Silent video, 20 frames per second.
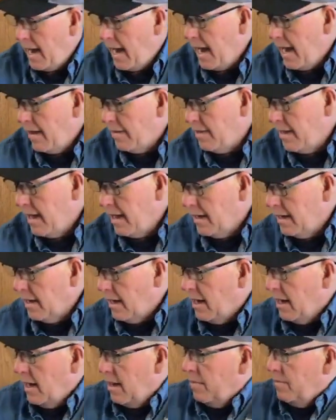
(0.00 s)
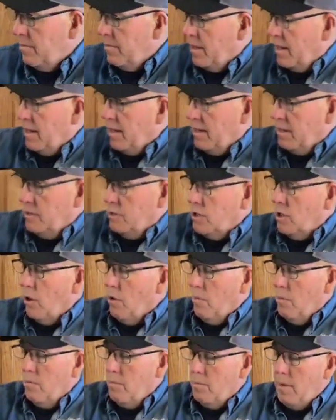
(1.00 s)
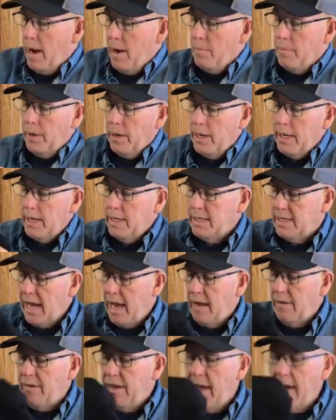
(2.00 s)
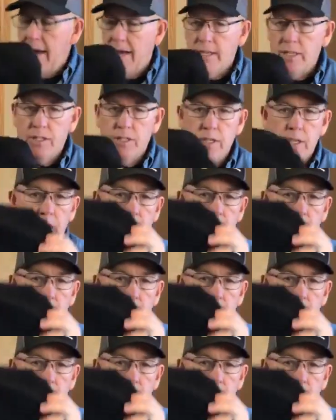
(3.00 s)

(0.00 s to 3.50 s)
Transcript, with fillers: And then um so my buddy Dave Hess,